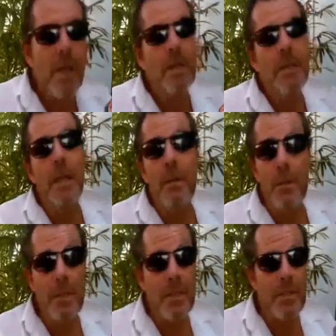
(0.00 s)
Yeah, well,
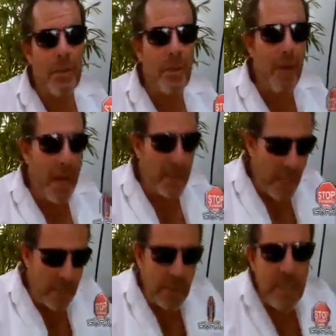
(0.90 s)
this is true,
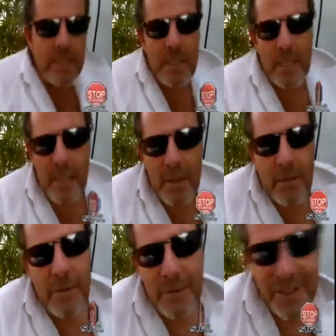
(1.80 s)
and there's other
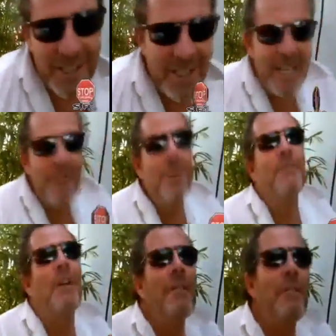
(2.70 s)
evidence here
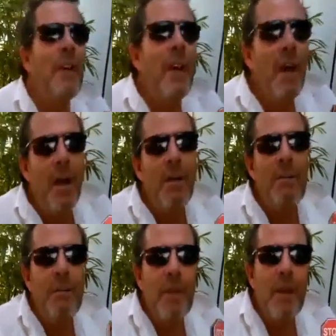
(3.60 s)
of
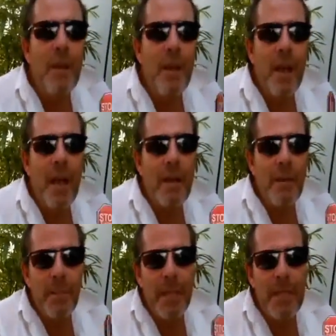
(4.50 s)
other
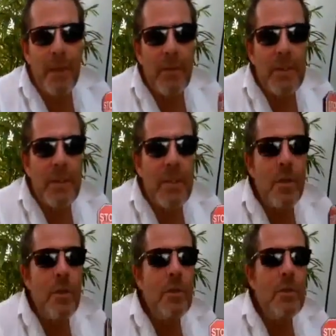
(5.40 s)
police officers
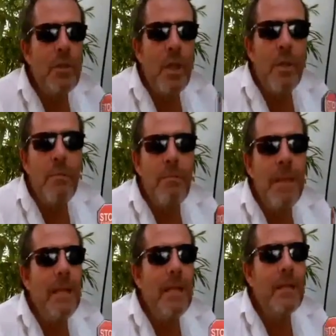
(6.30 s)
whose
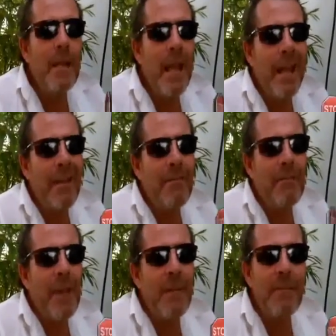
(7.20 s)
immediate
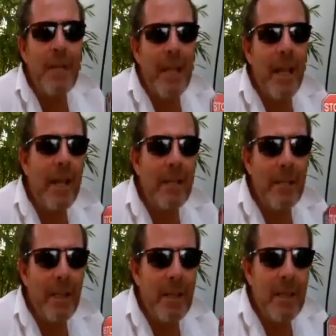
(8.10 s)
family and
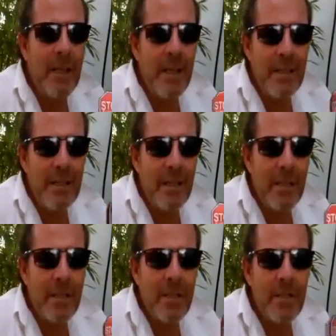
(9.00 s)

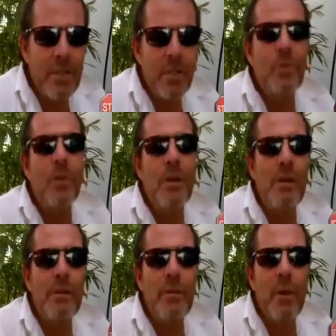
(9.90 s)
children
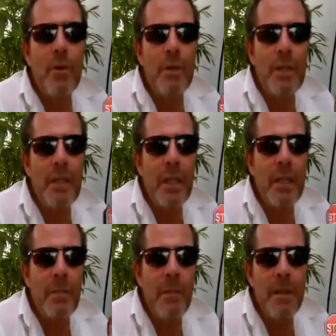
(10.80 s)
are involved in
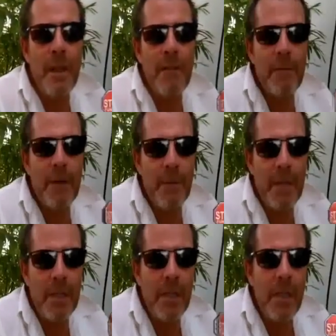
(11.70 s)
the
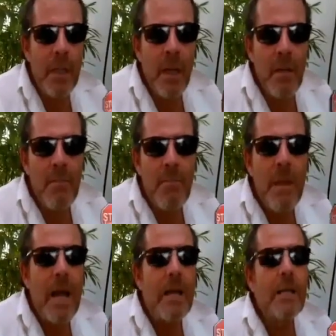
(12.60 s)
methamphetamine
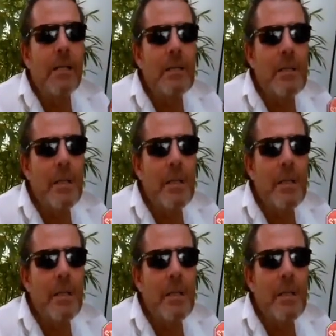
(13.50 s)
market,